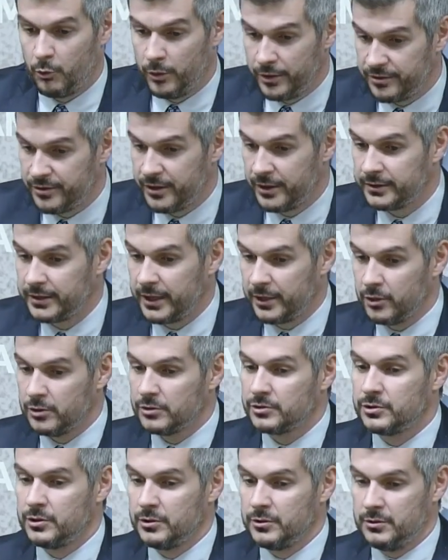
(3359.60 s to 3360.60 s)
We think that
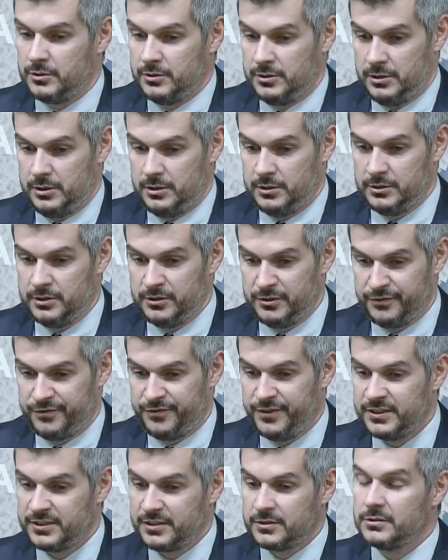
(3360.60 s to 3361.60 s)
also the
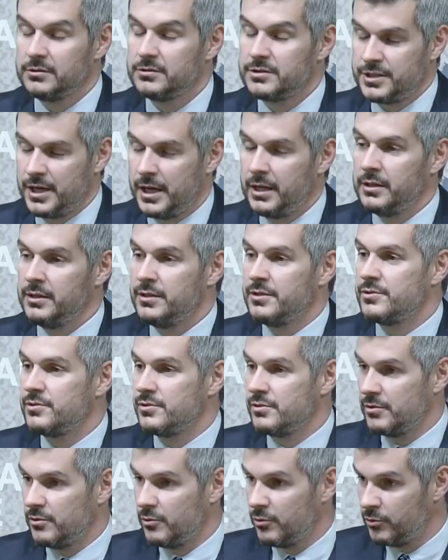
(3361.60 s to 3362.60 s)
fiscal
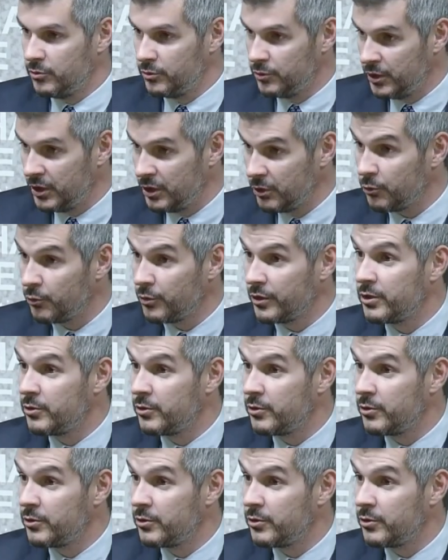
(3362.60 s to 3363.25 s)
challenge will